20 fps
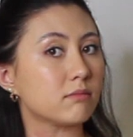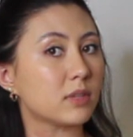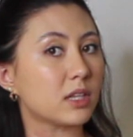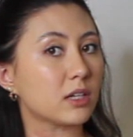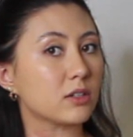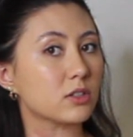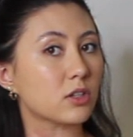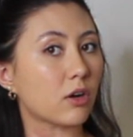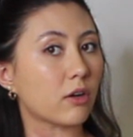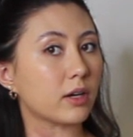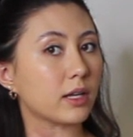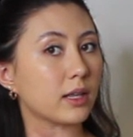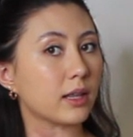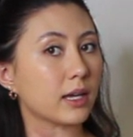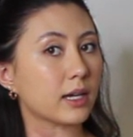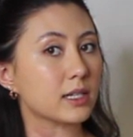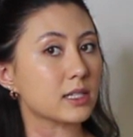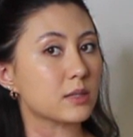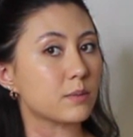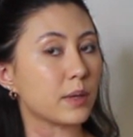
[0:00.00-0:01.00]
there's already
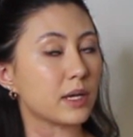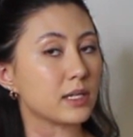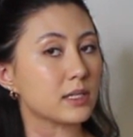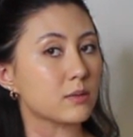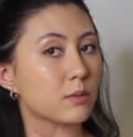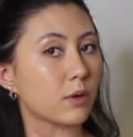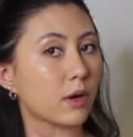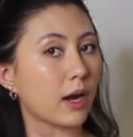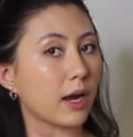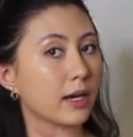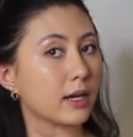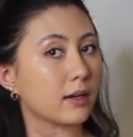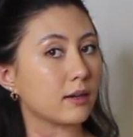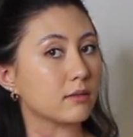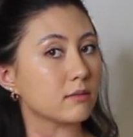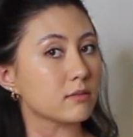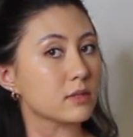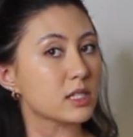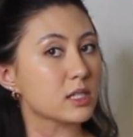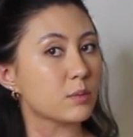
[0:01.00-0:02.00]
like a space where I
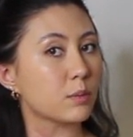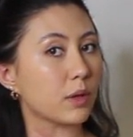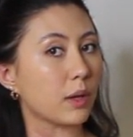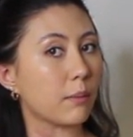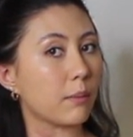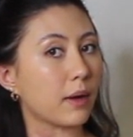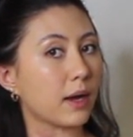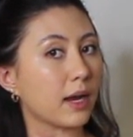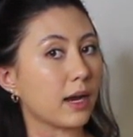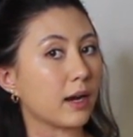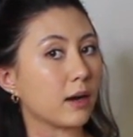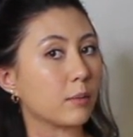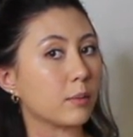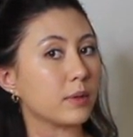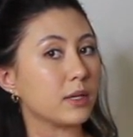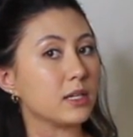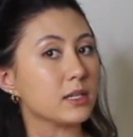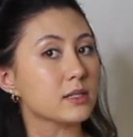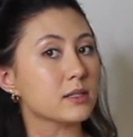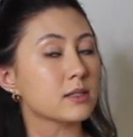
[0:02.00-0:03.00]
can split my hair
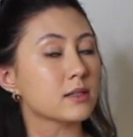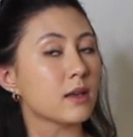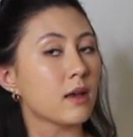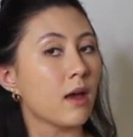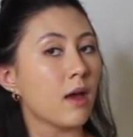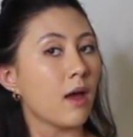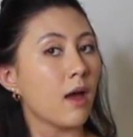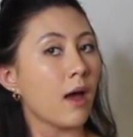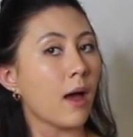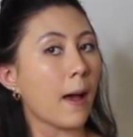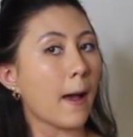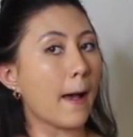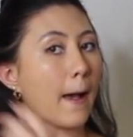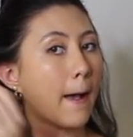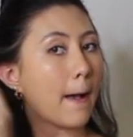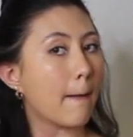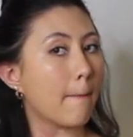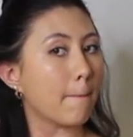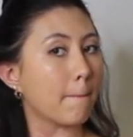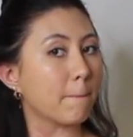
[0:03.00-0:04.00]
piece.
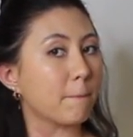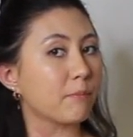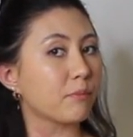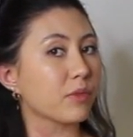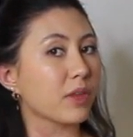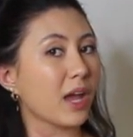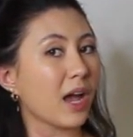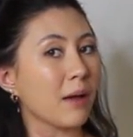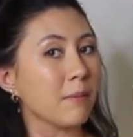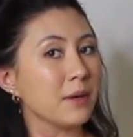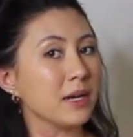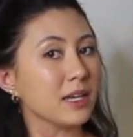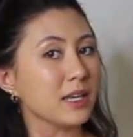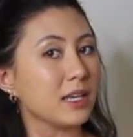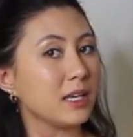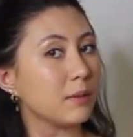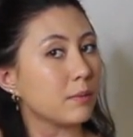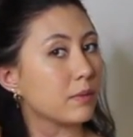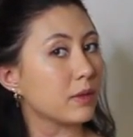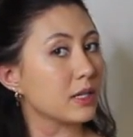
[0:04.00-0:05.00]
I'm gonna
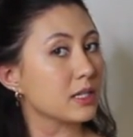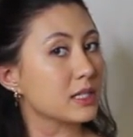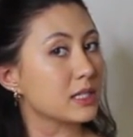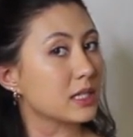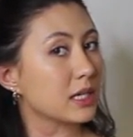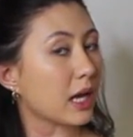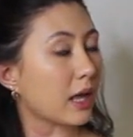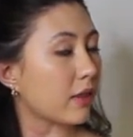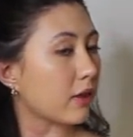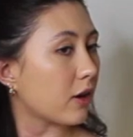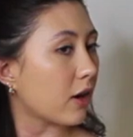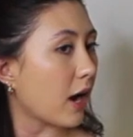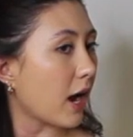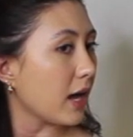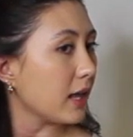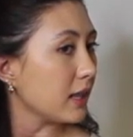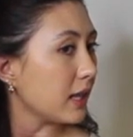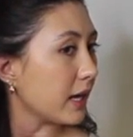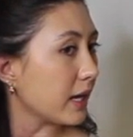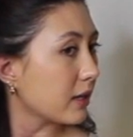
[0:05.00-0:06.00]
keep these together.
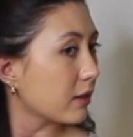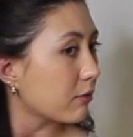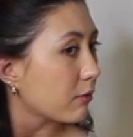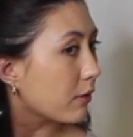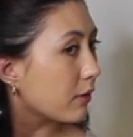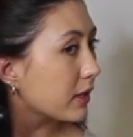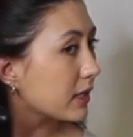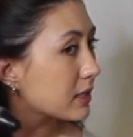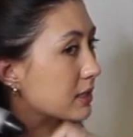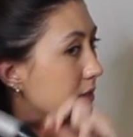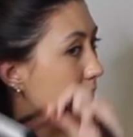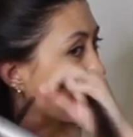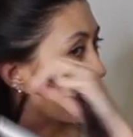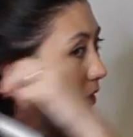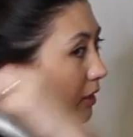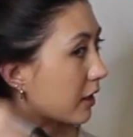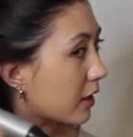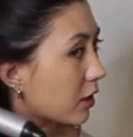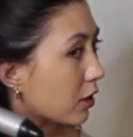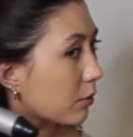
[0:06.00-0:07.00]
I like throwing some
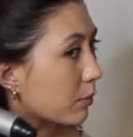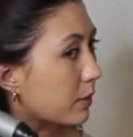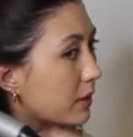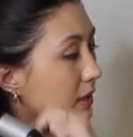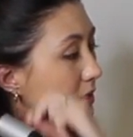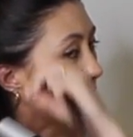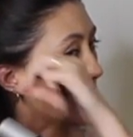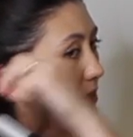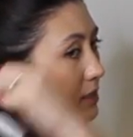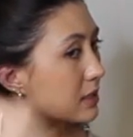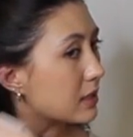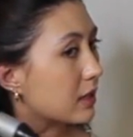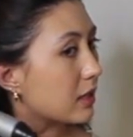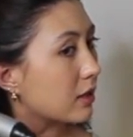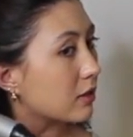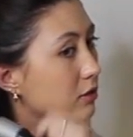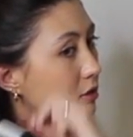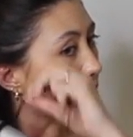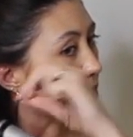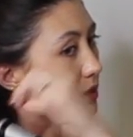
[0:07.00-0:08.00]
thicker pieces in
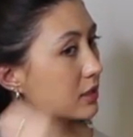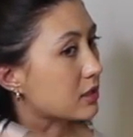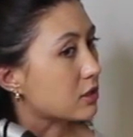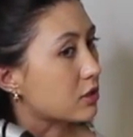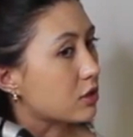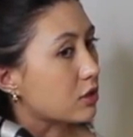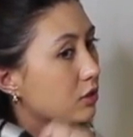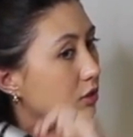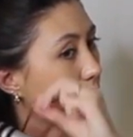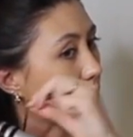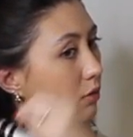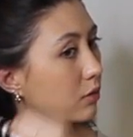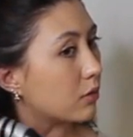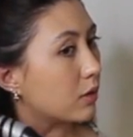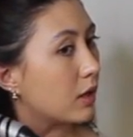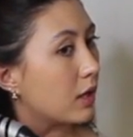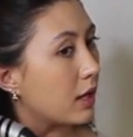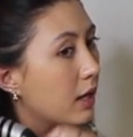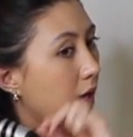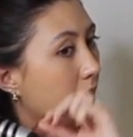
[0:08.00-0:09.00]
there just to
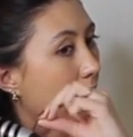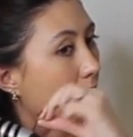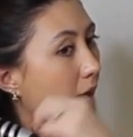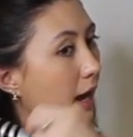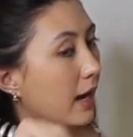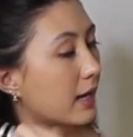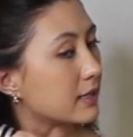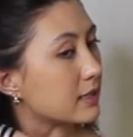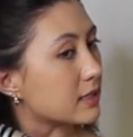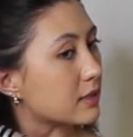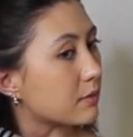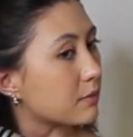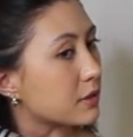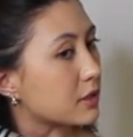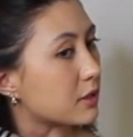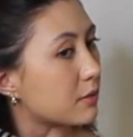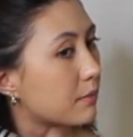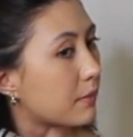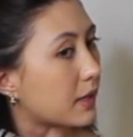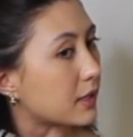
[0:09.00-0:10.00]
add some
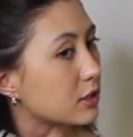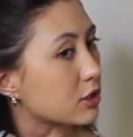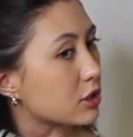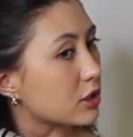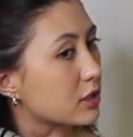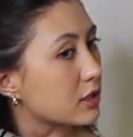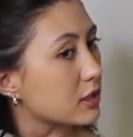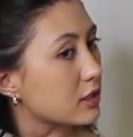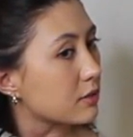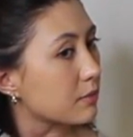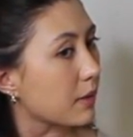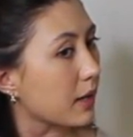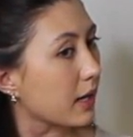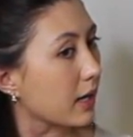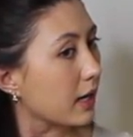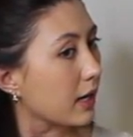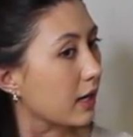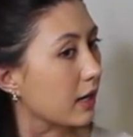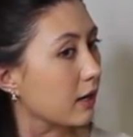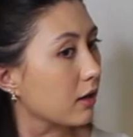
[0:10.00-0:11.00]
dimension to my
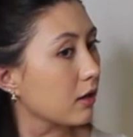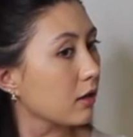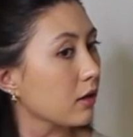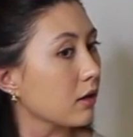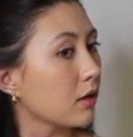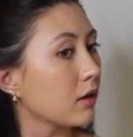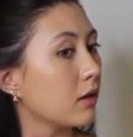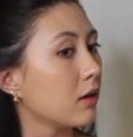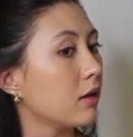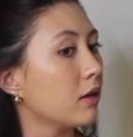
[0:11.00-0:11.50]
hair.